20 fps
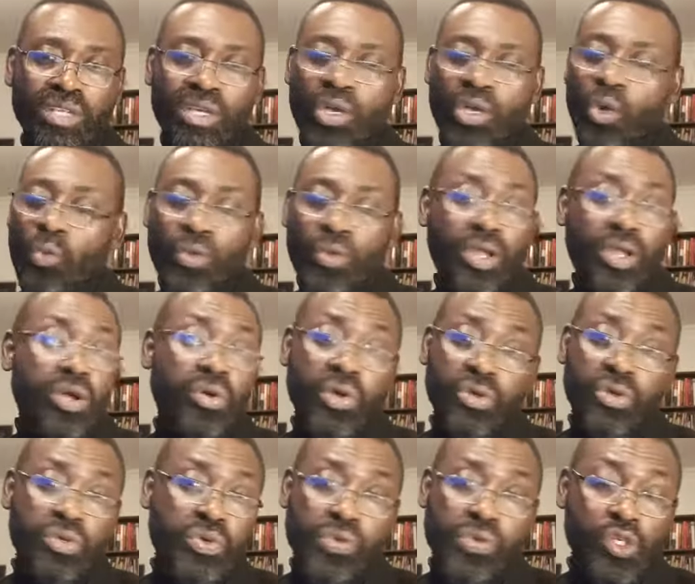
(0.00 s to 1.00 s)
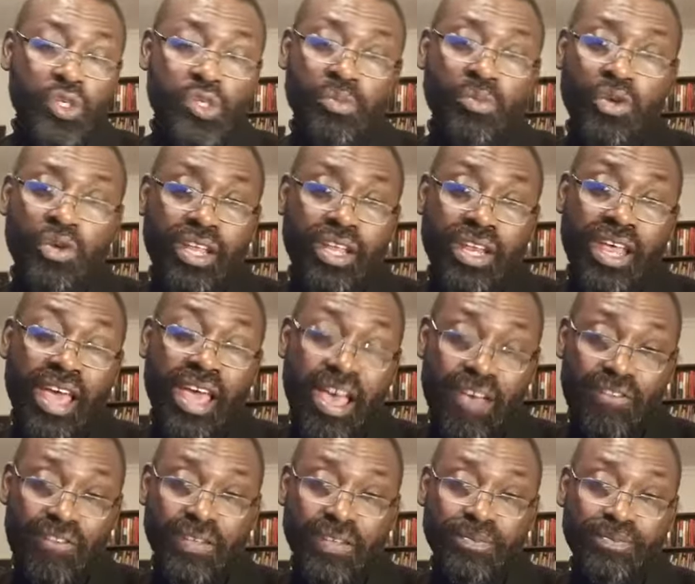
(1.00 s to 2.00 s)
We are not going to use money in
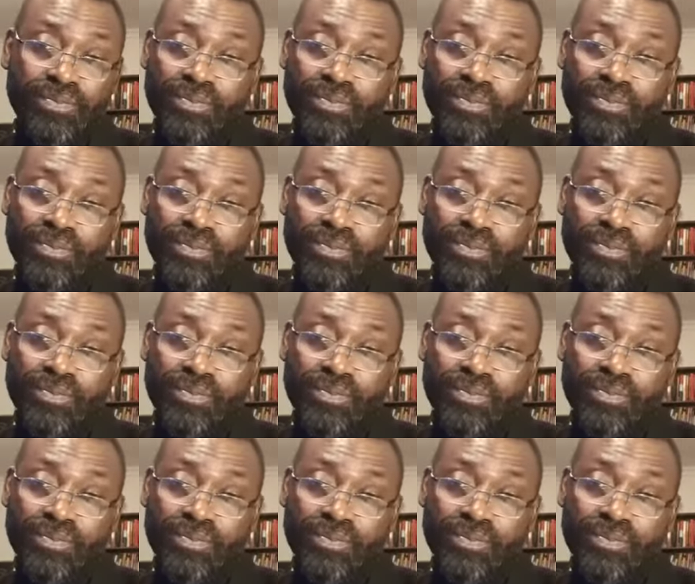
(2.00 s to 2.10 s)
heaven.